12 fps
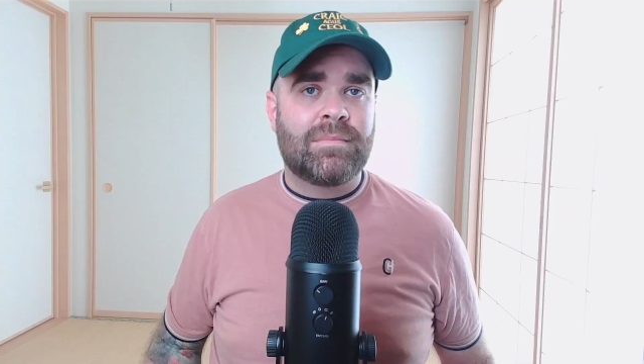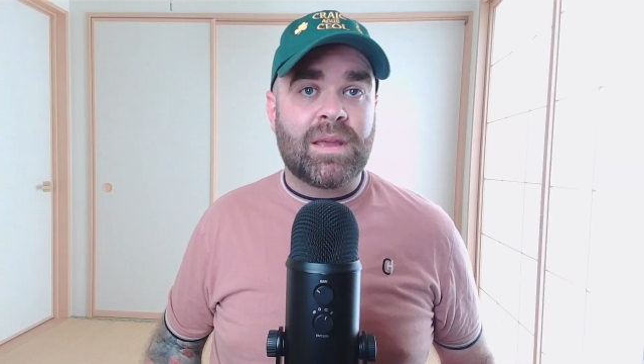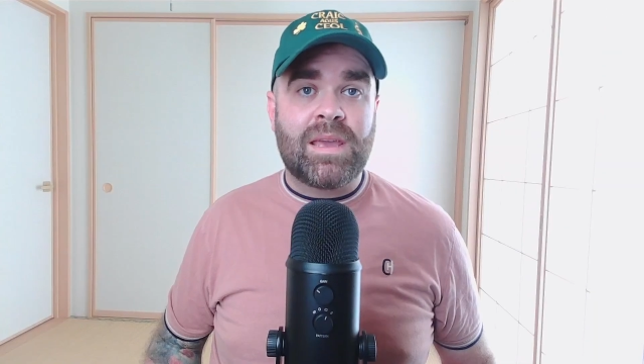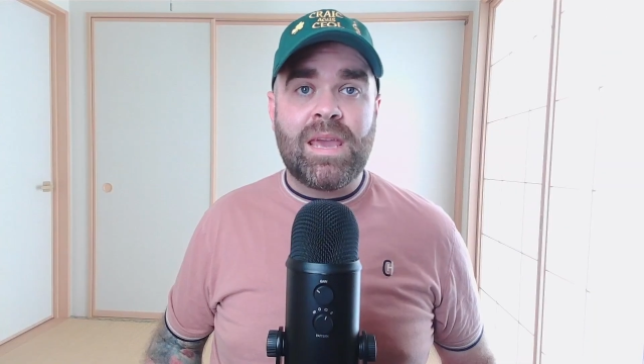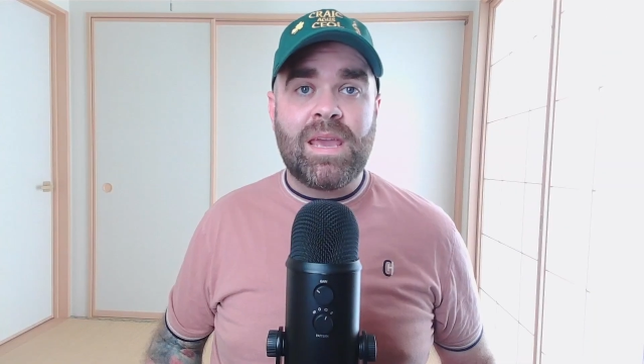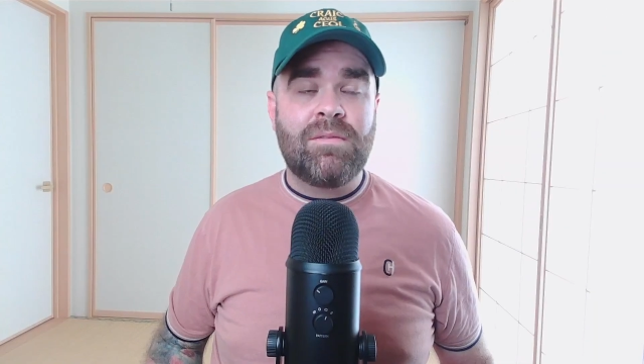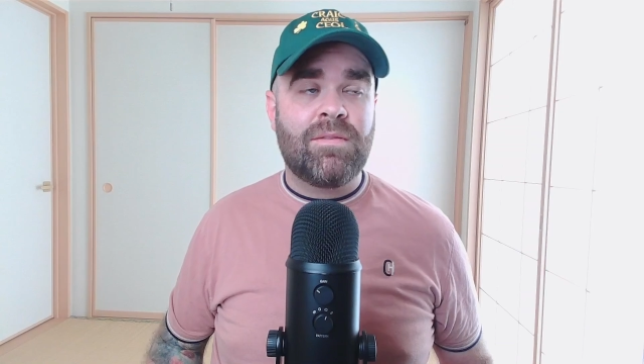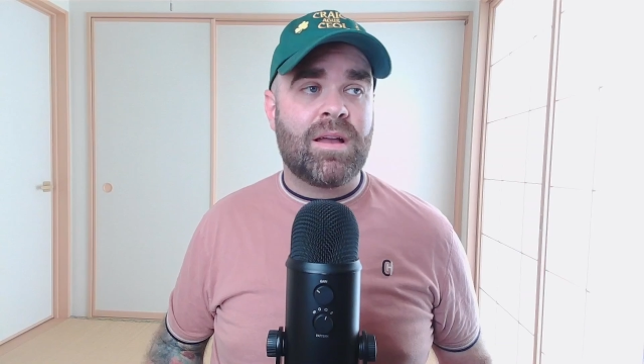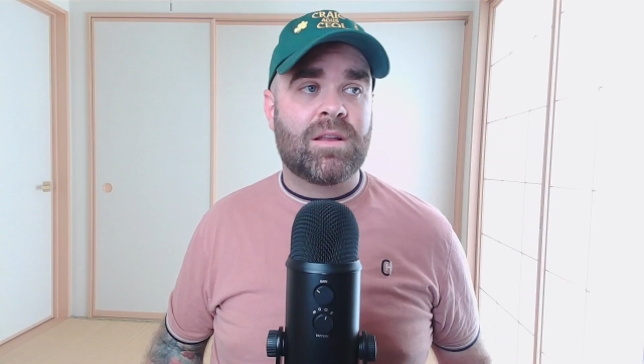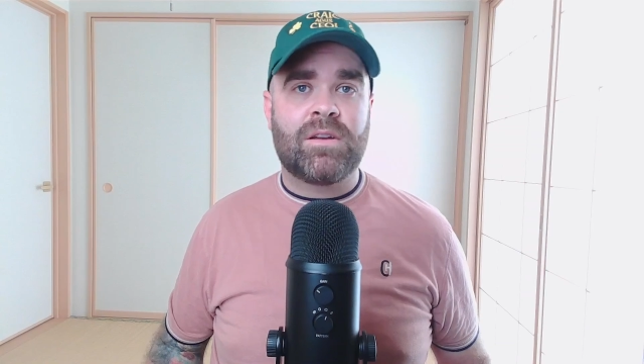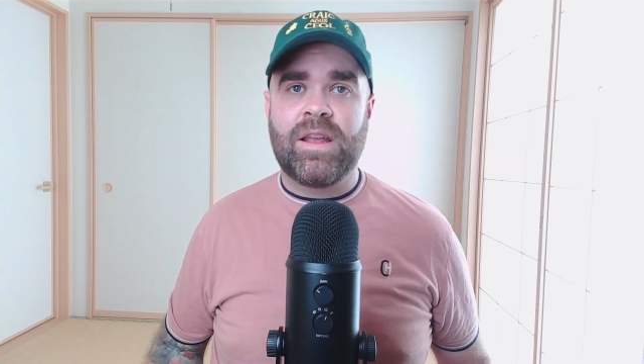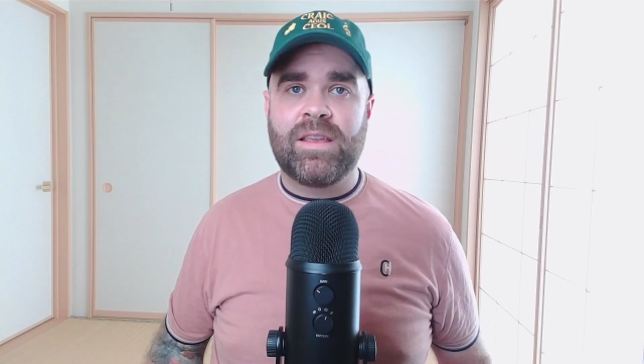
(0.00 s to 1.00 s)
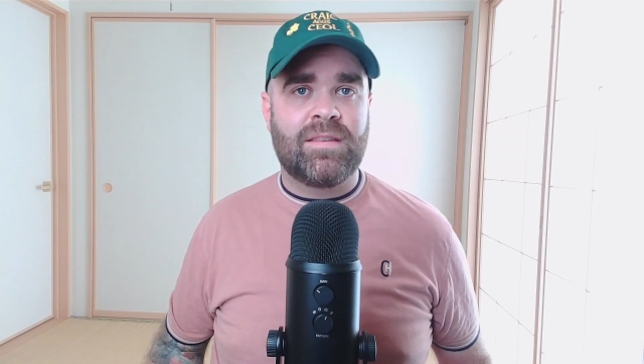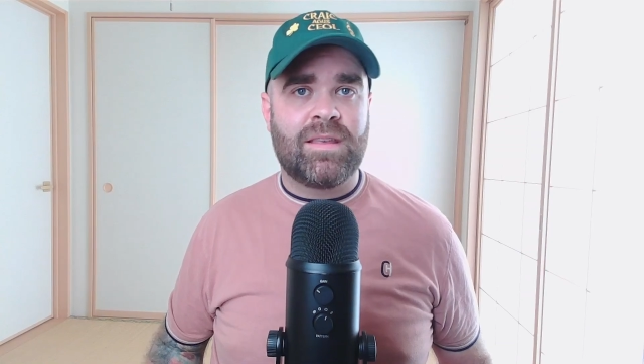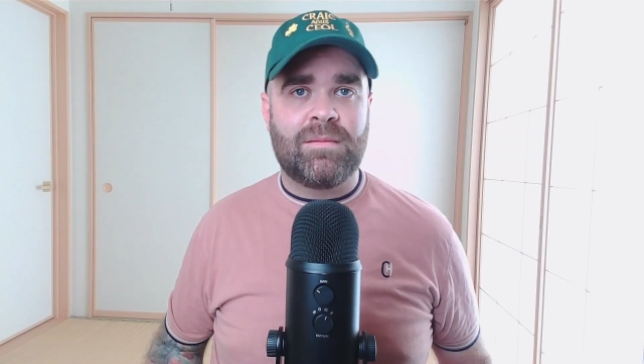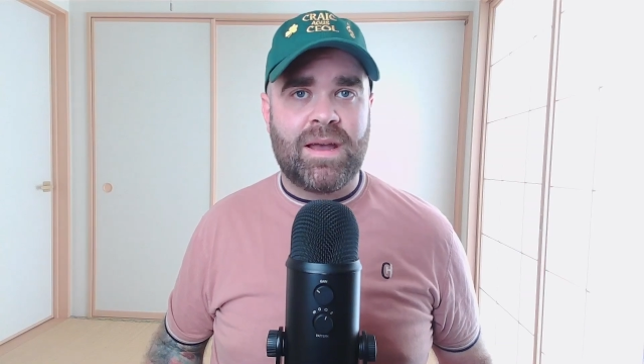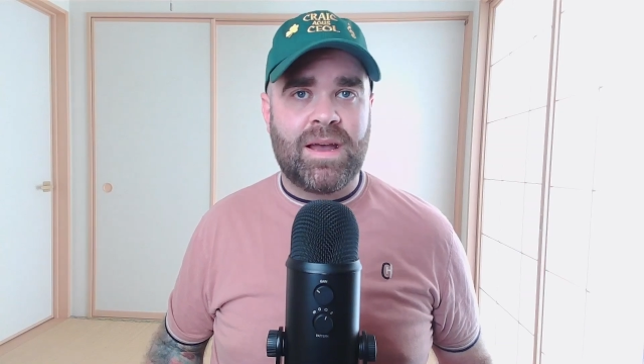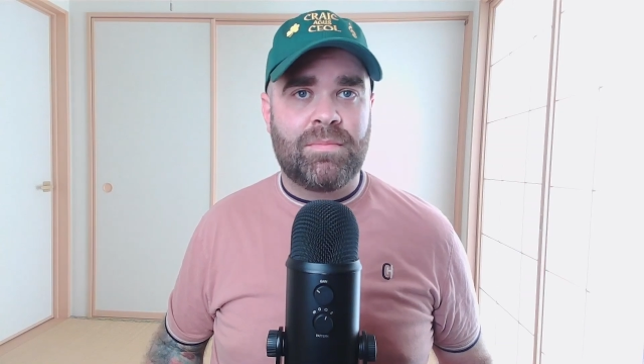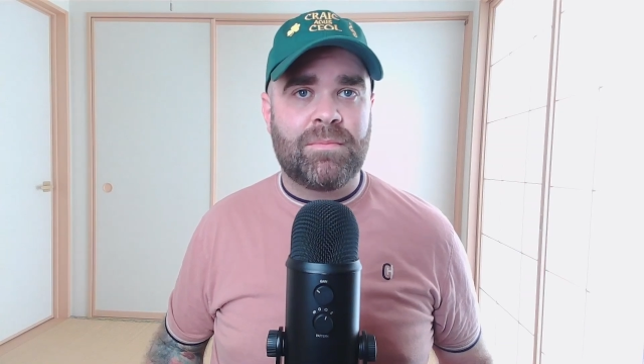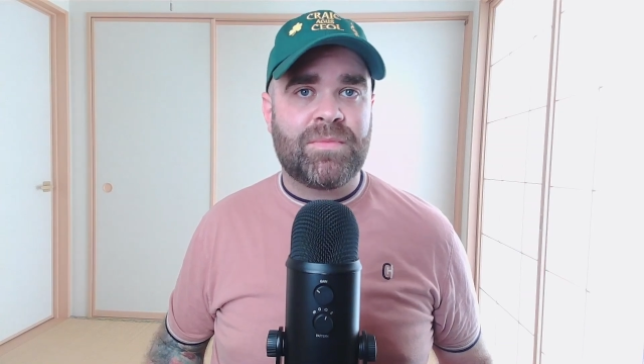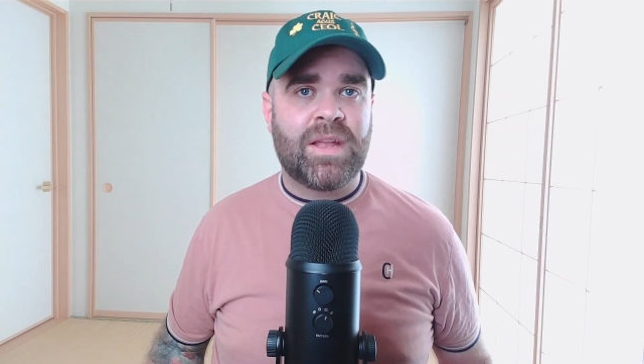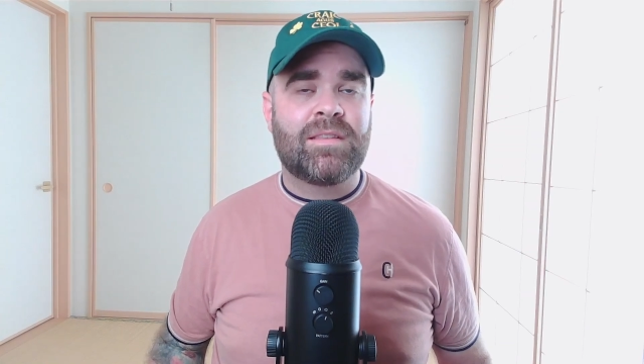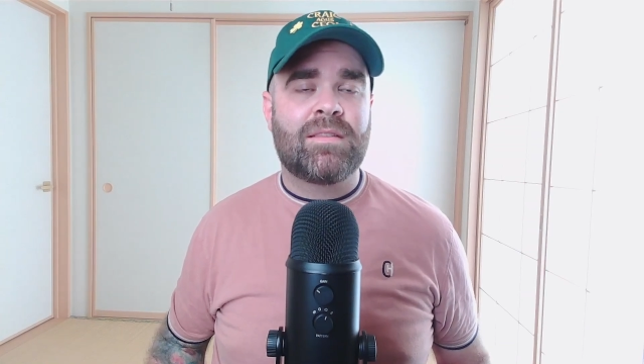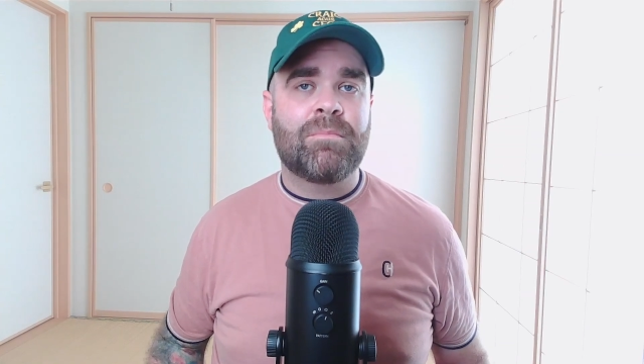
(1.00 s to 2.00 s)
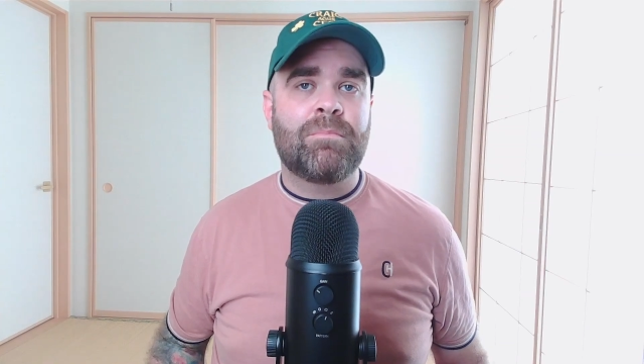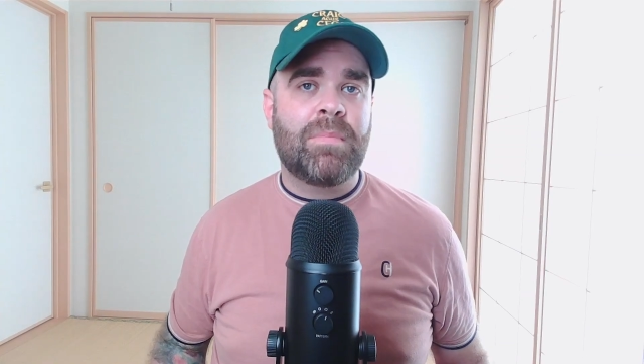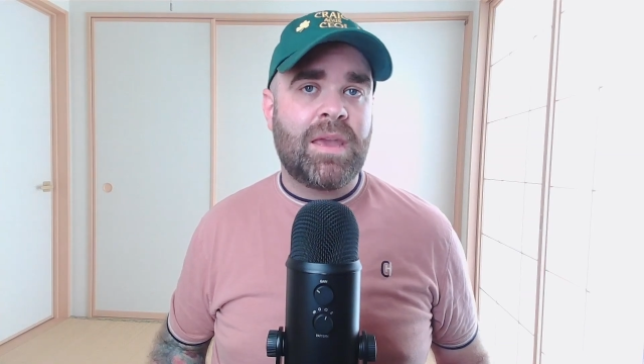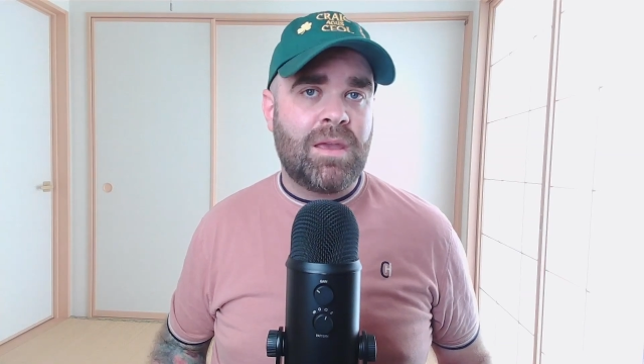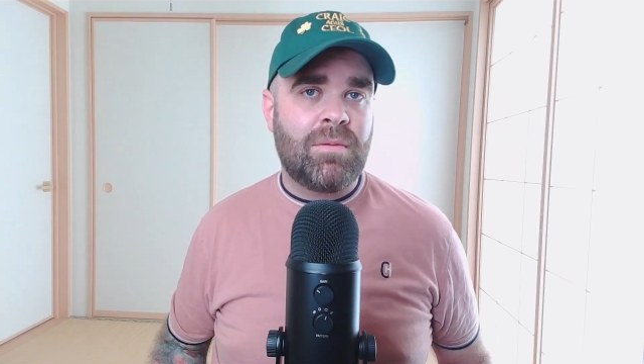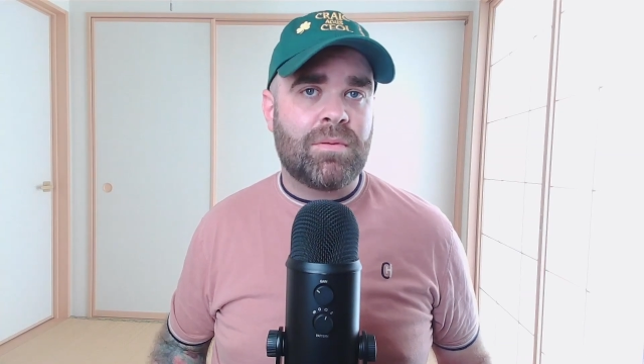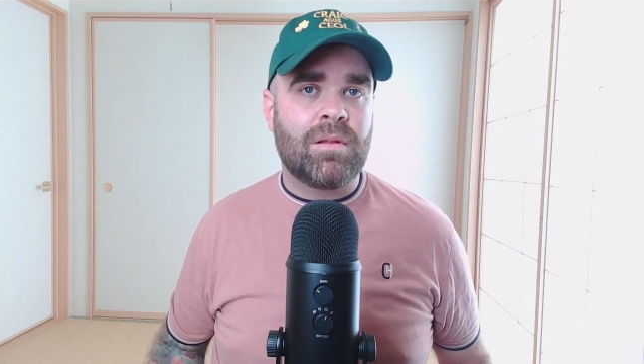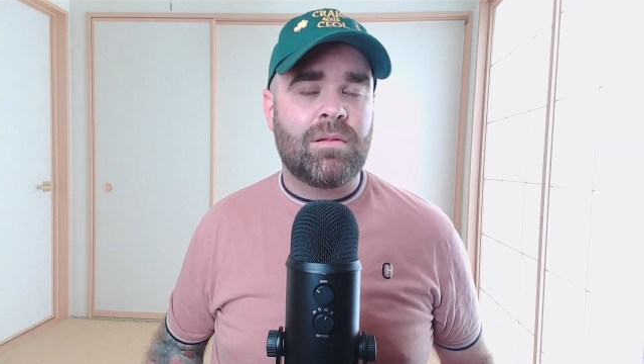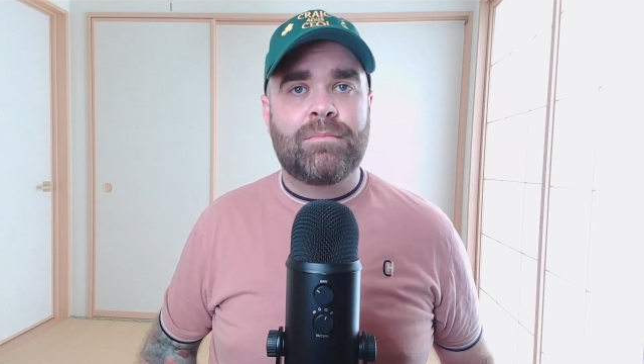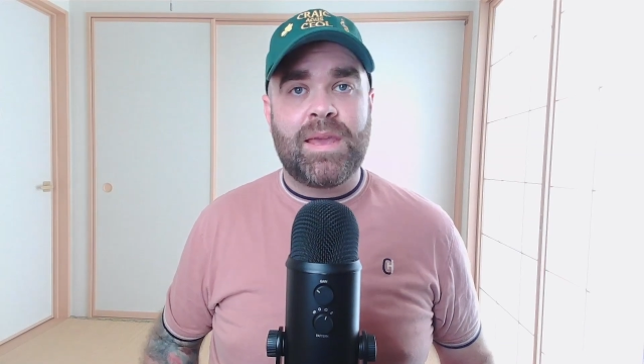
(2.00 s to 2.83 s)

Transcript: The key factor isn't the map, it's the people.